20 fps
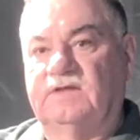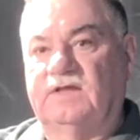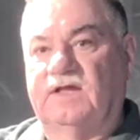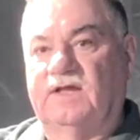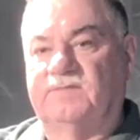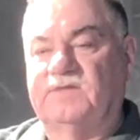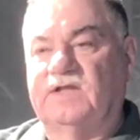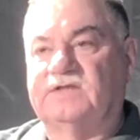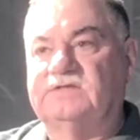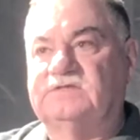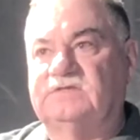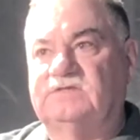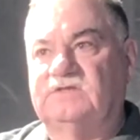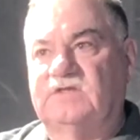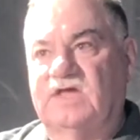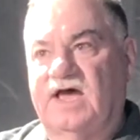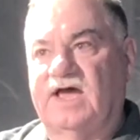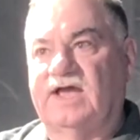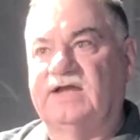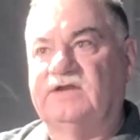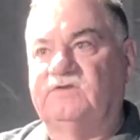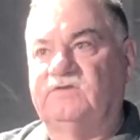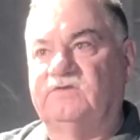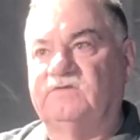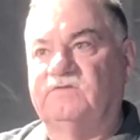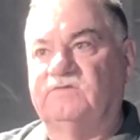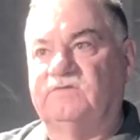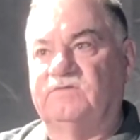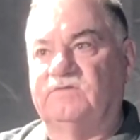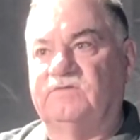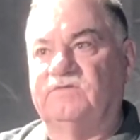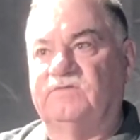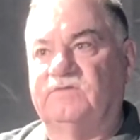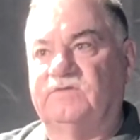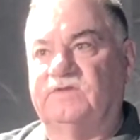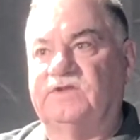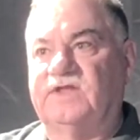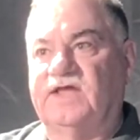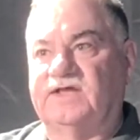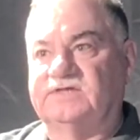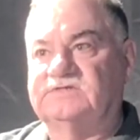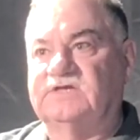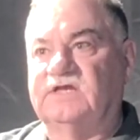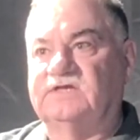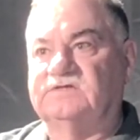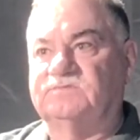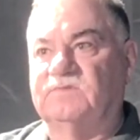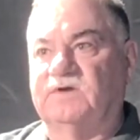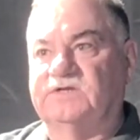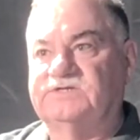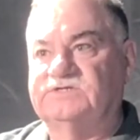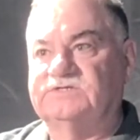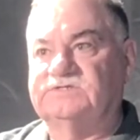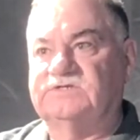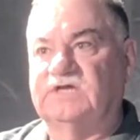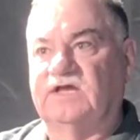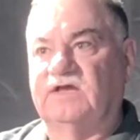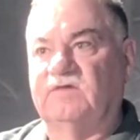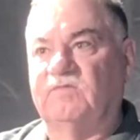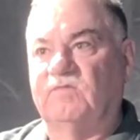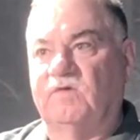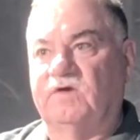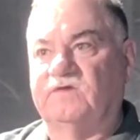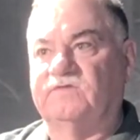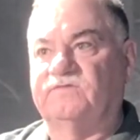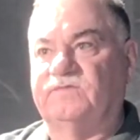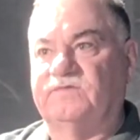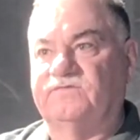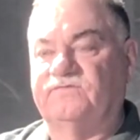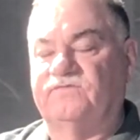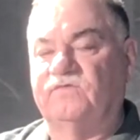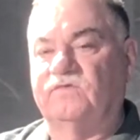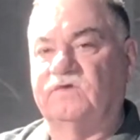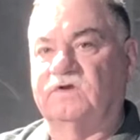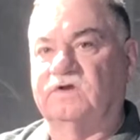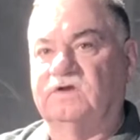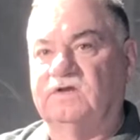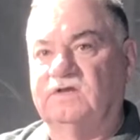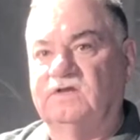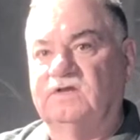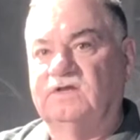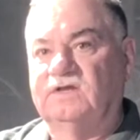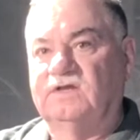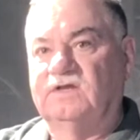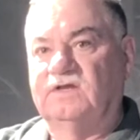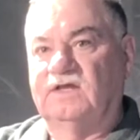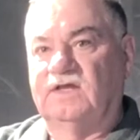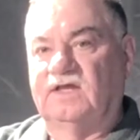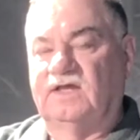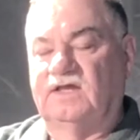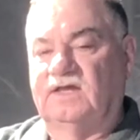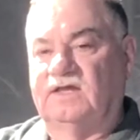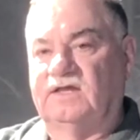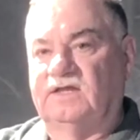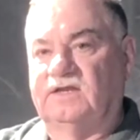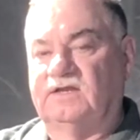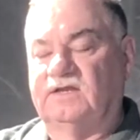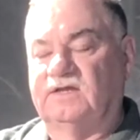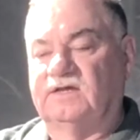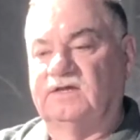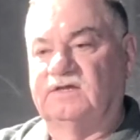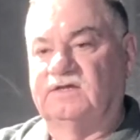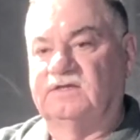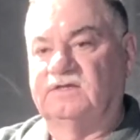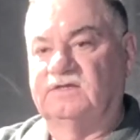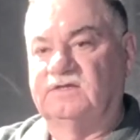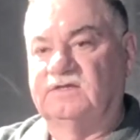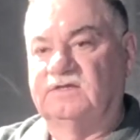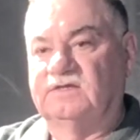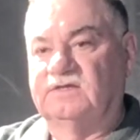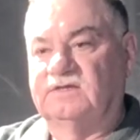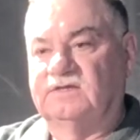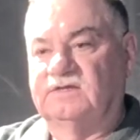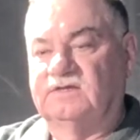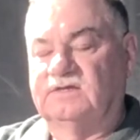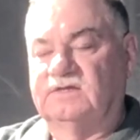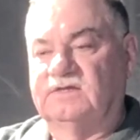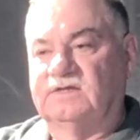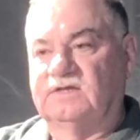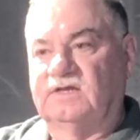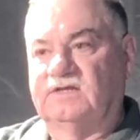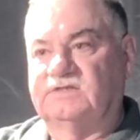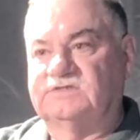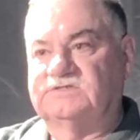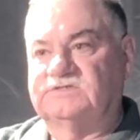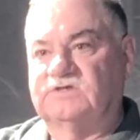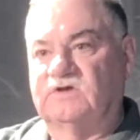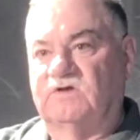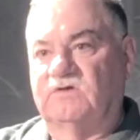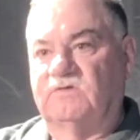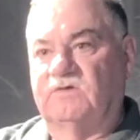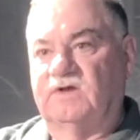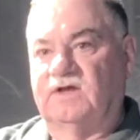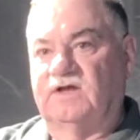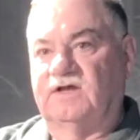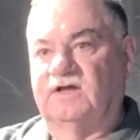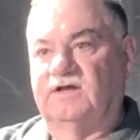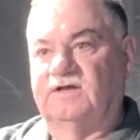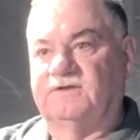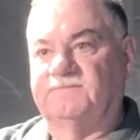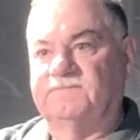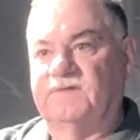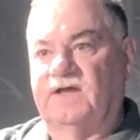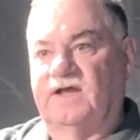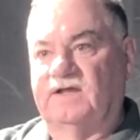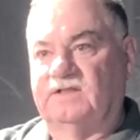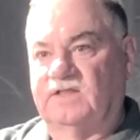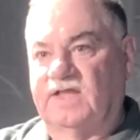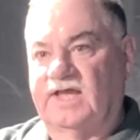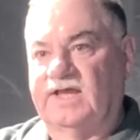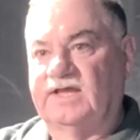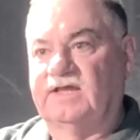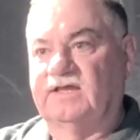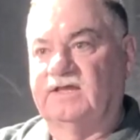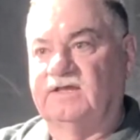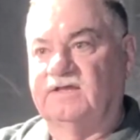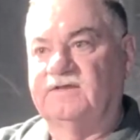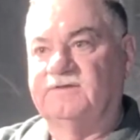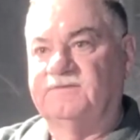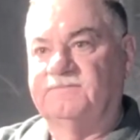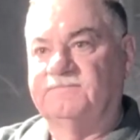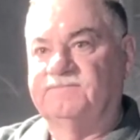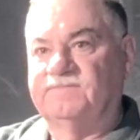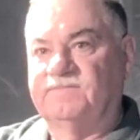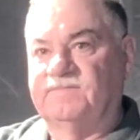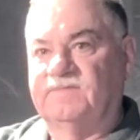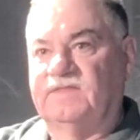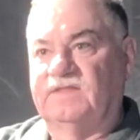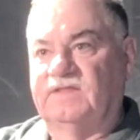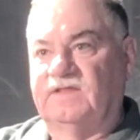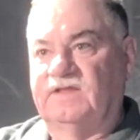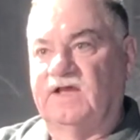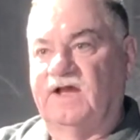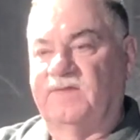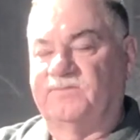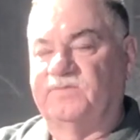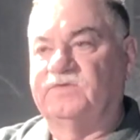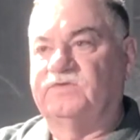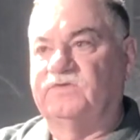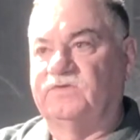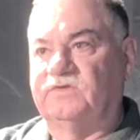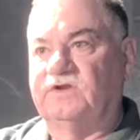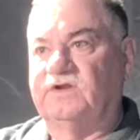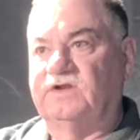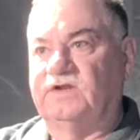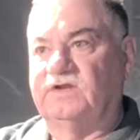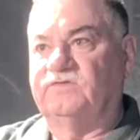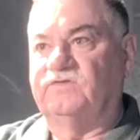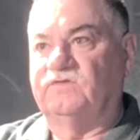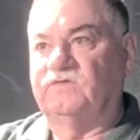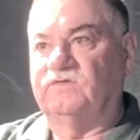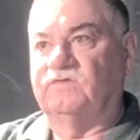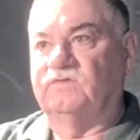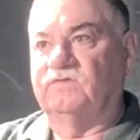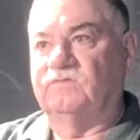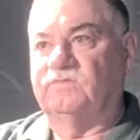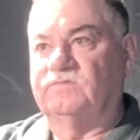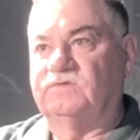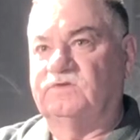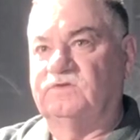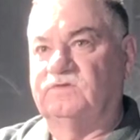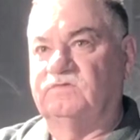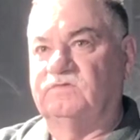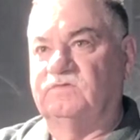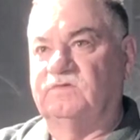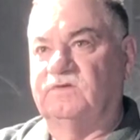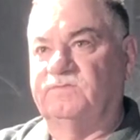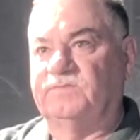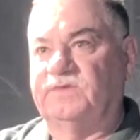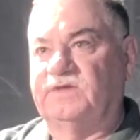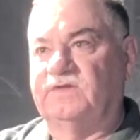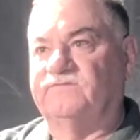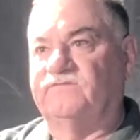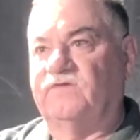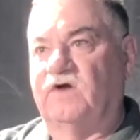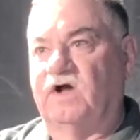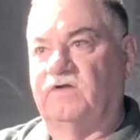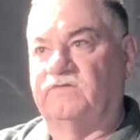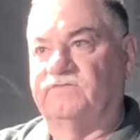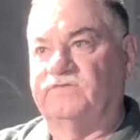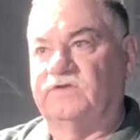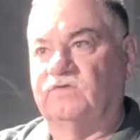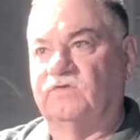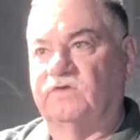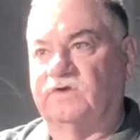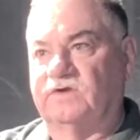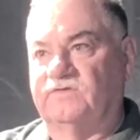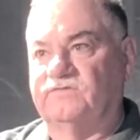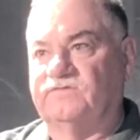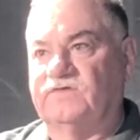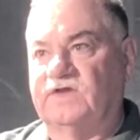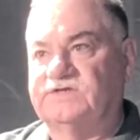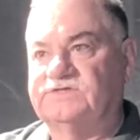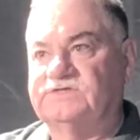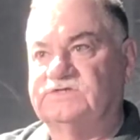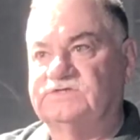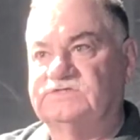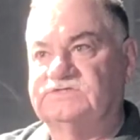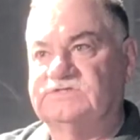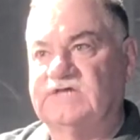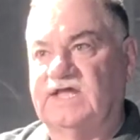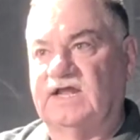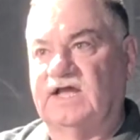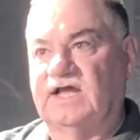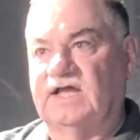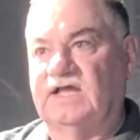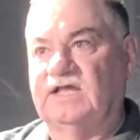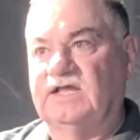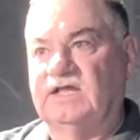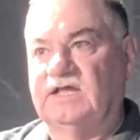I'm not tied to the desk as much as I was before, and so I like the opportunity to be involved in organizations that I